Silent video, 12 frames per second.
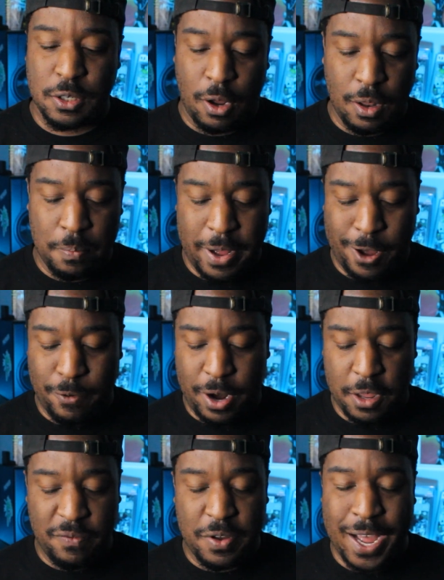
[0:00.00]
is all about,
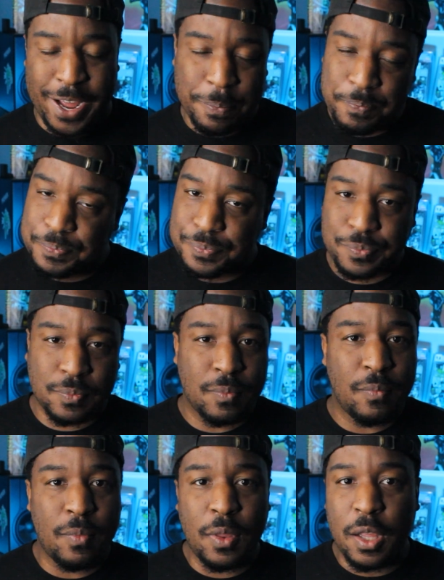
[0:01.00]
right? You've got
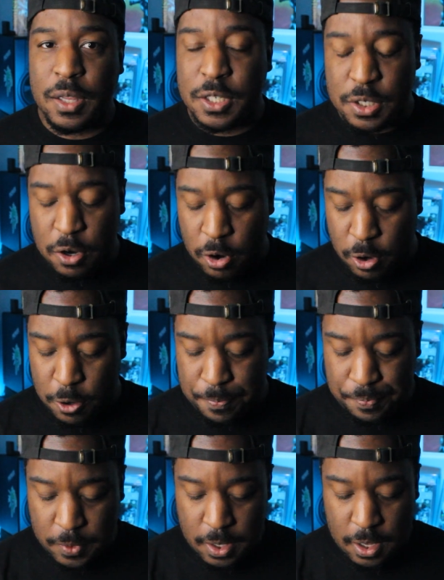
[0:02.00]
this
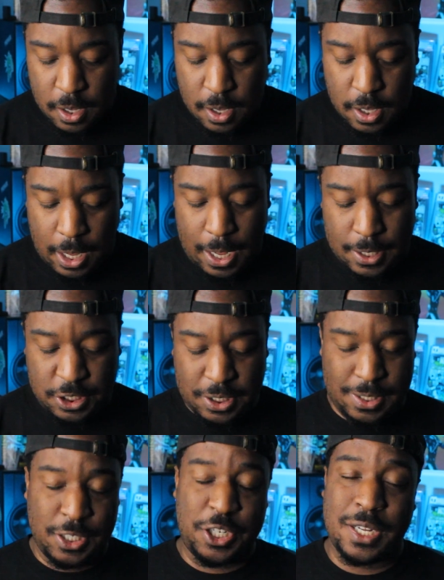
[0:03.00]
girl, uh,
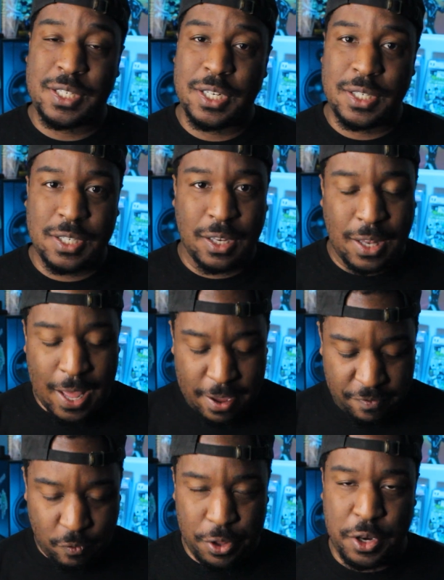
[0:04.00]
she's adjusted to
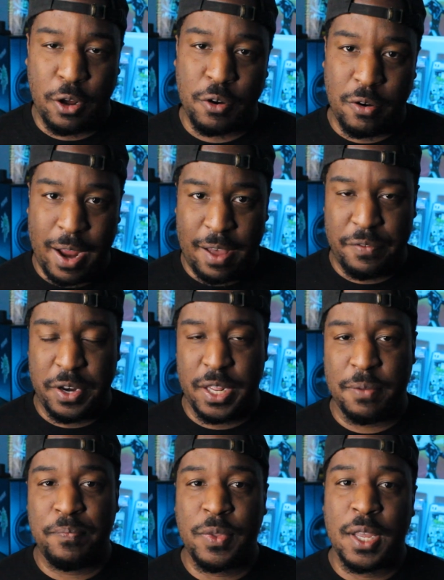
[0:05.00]
life with no
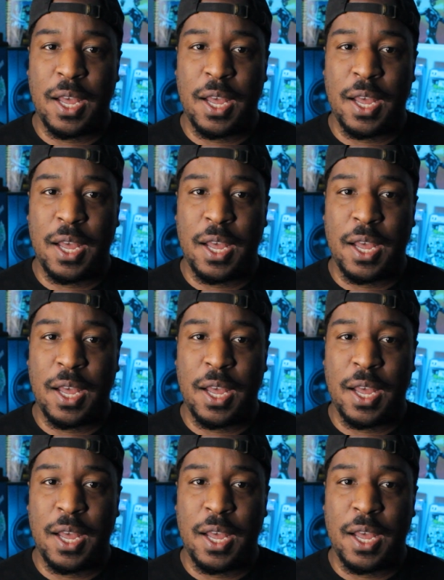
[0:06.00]
gravity.